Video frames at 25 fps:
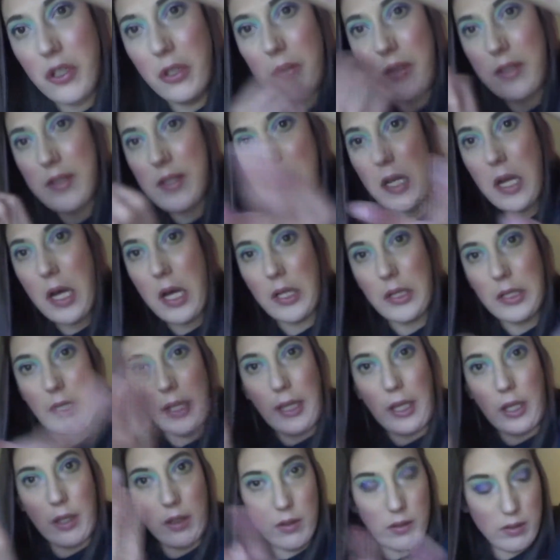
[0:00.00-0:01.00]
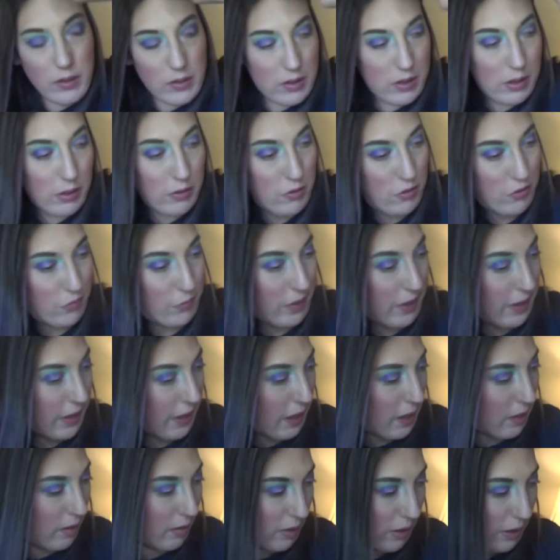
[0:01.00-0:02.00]
it's not like so spread
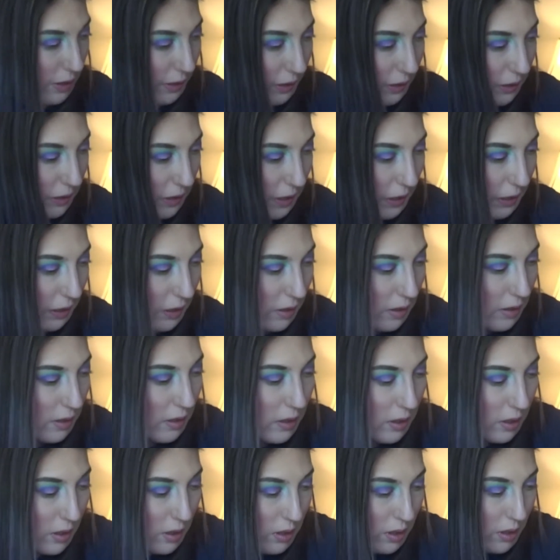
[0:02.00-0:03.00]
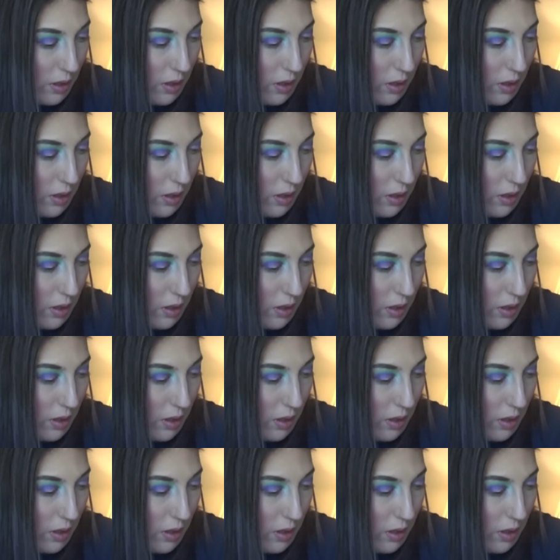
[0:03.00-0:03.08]
out or anything. For